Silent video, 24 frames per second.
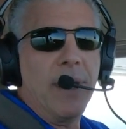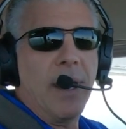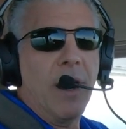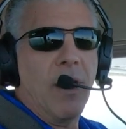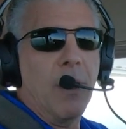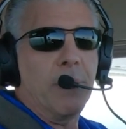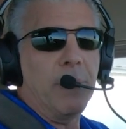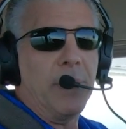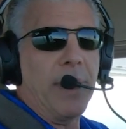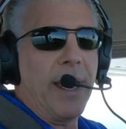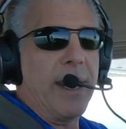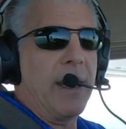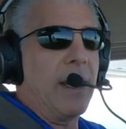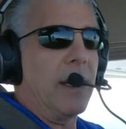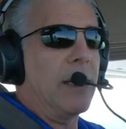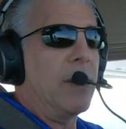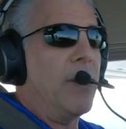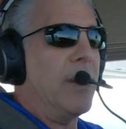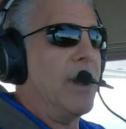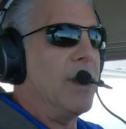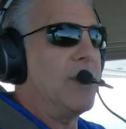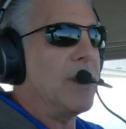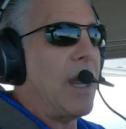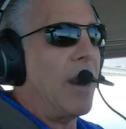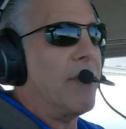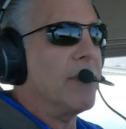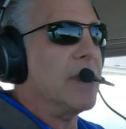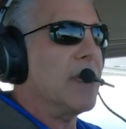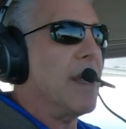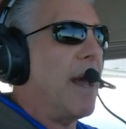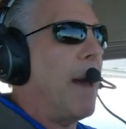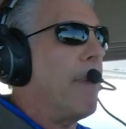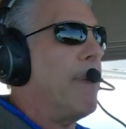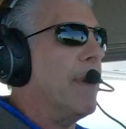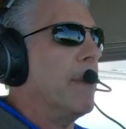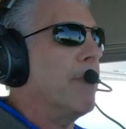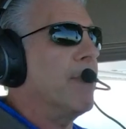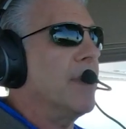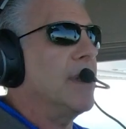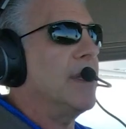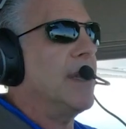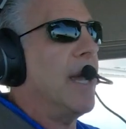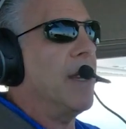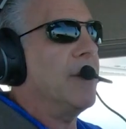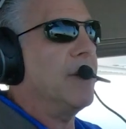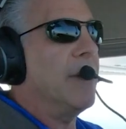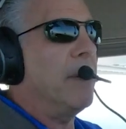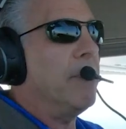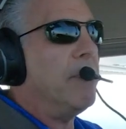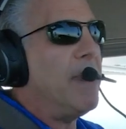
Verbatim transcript: the airplane, including gyroscopic precession,